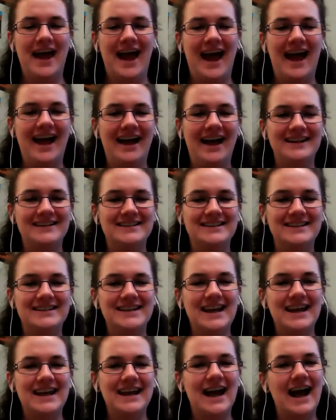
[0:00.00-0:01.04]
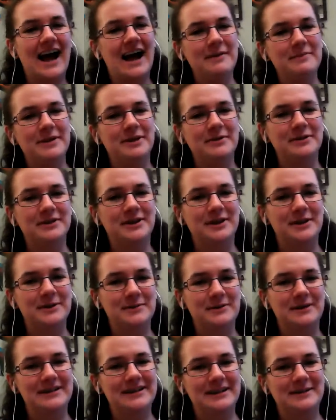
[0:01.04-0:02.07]
And today I'm here with Kurt
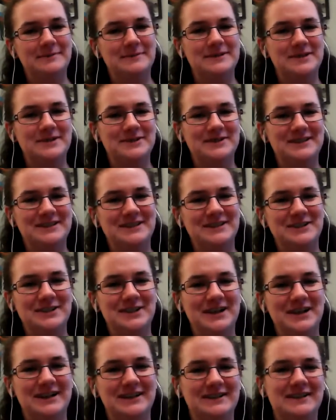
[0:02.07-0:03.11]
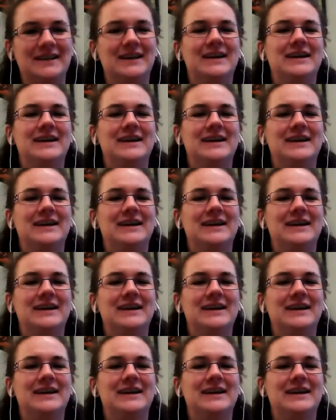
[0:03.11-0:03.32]
Willems, who's enjoyed,